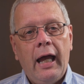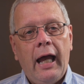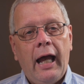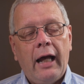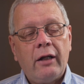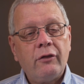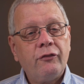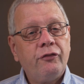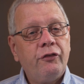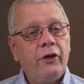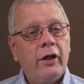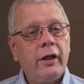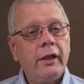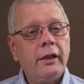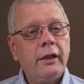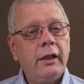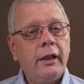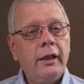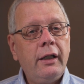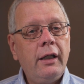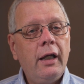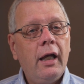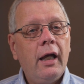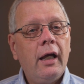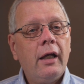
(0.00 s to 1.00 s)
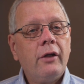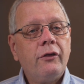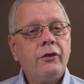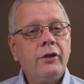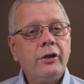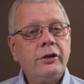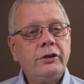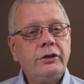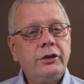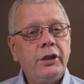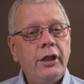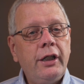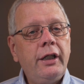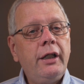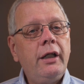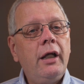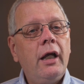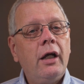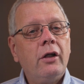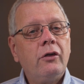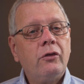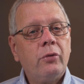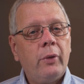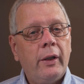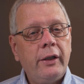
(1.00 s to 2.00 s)
and finally the
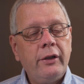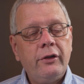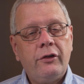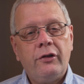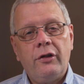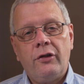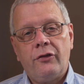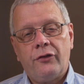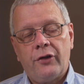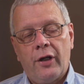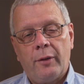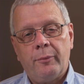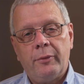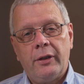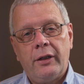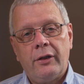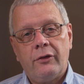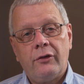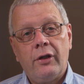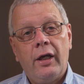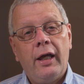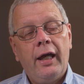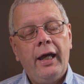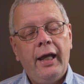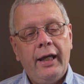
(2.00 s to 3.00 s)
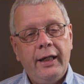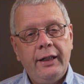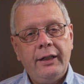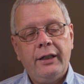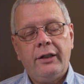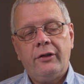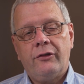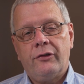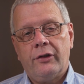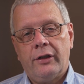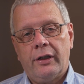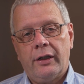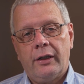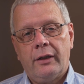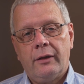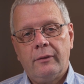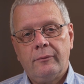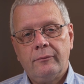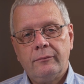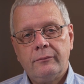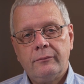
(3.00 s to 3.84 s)
G20 Summit in Italy.